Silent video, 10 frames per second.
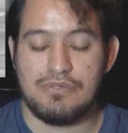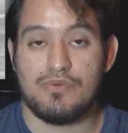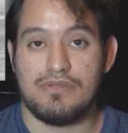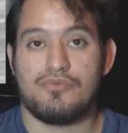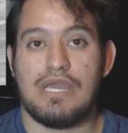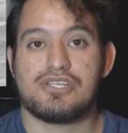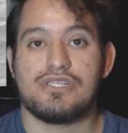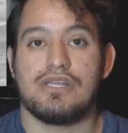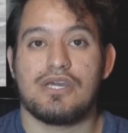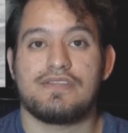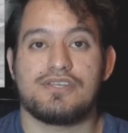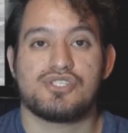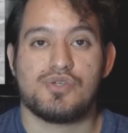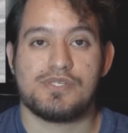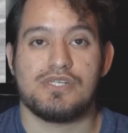When we actually look at the
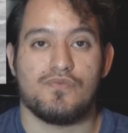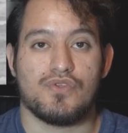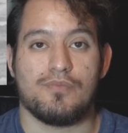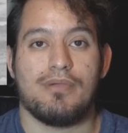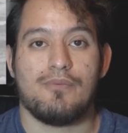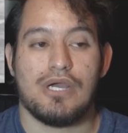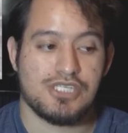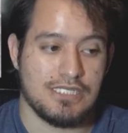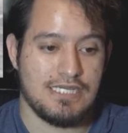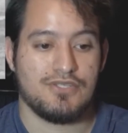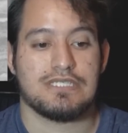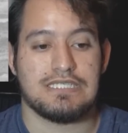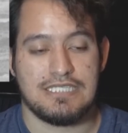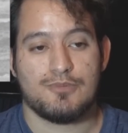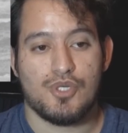description of what the Bible actually tells us
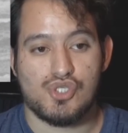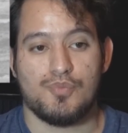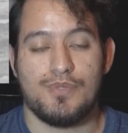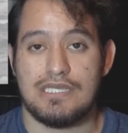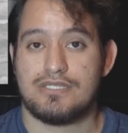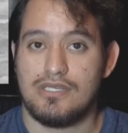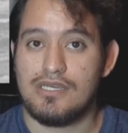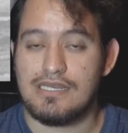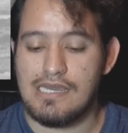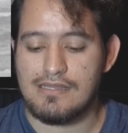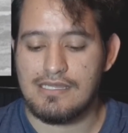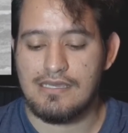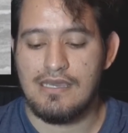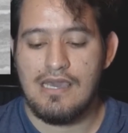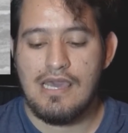these spiritual beings look like,
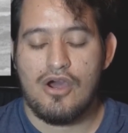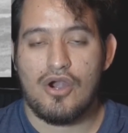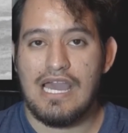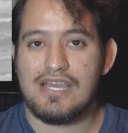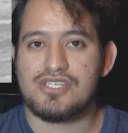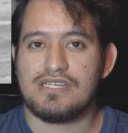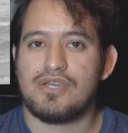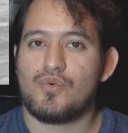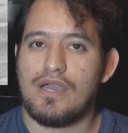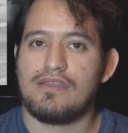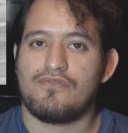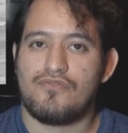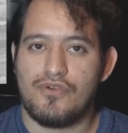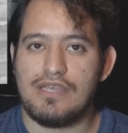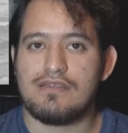they are actually quite
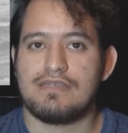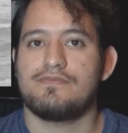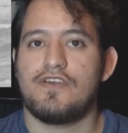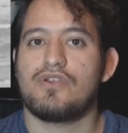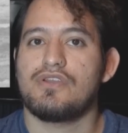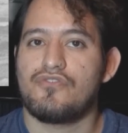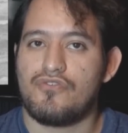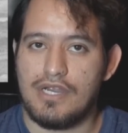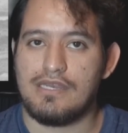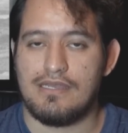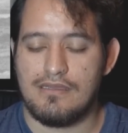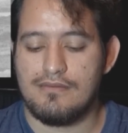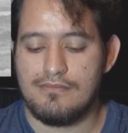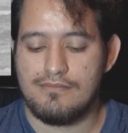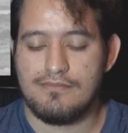frankly very frightening.
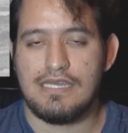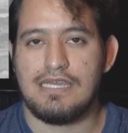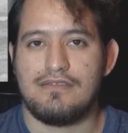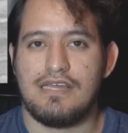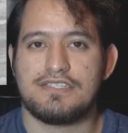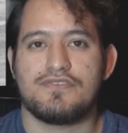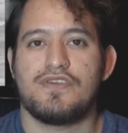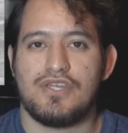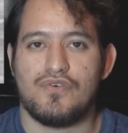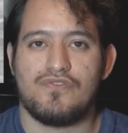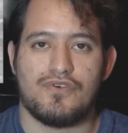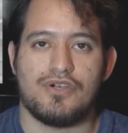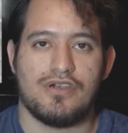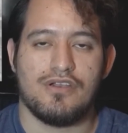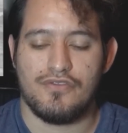And that's a video
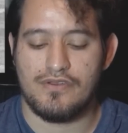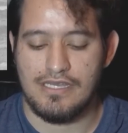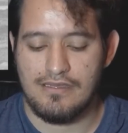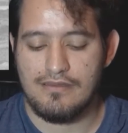for another day.